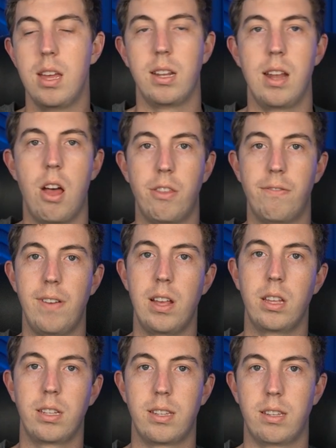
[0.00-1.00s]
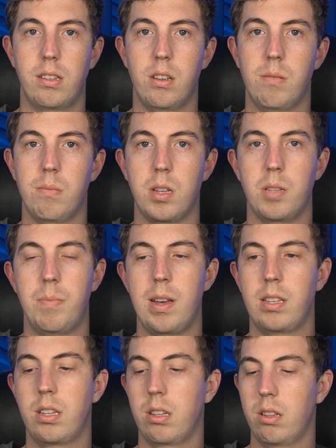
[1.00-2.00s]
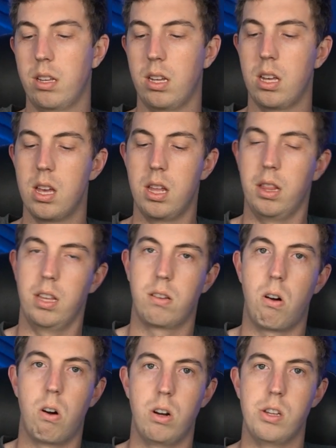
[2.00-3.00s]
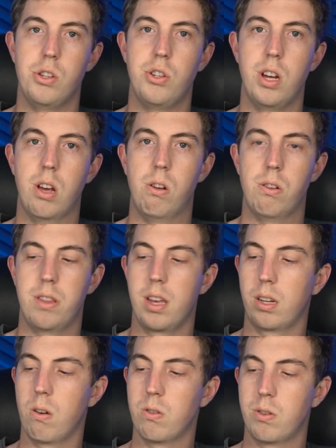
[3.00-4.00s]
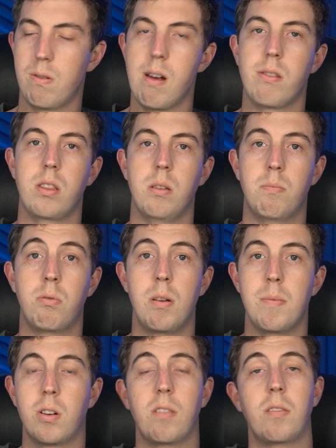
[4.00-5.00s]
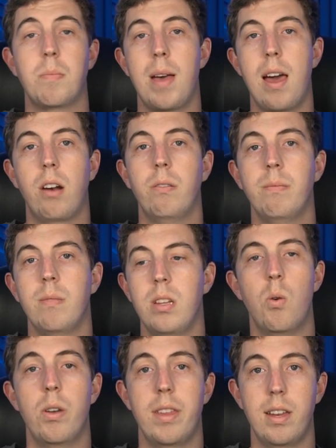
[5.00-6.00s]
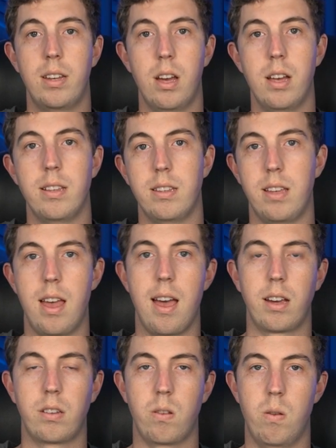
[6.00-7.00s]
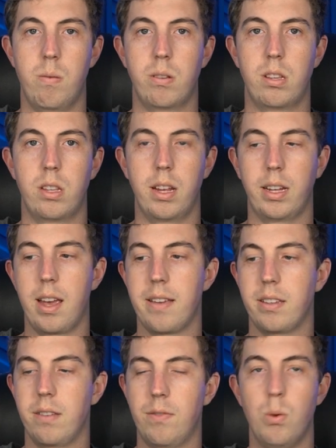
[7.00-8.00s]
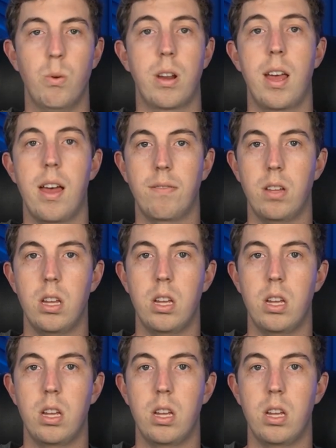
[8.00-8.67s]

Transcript: Now, the phalanx system is basically this hardened gel that goes around the perimeter of the paddle. What that does is it acts almost like as if you were to have